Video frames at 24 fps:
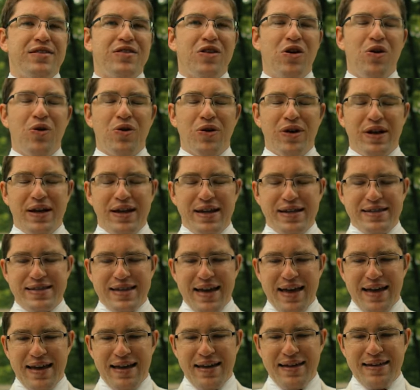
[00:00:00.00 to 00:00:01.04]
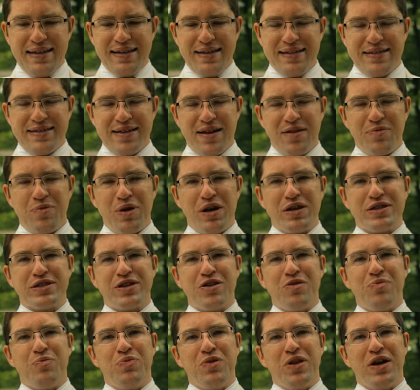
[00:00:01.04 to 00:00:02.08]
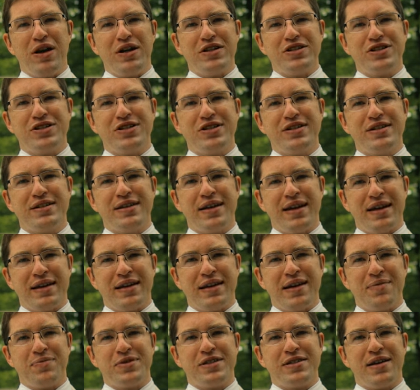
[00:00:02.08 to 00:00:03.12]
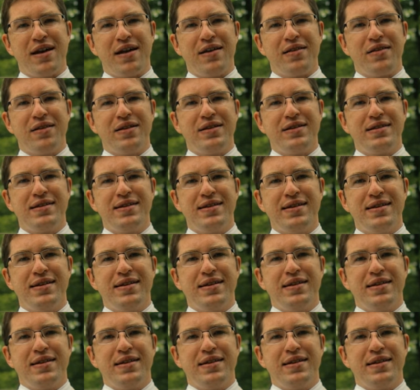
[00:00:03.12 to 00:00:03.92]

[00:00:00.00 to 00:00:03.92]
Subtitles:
Lowering his head, Don Bosco blushed and kept silent.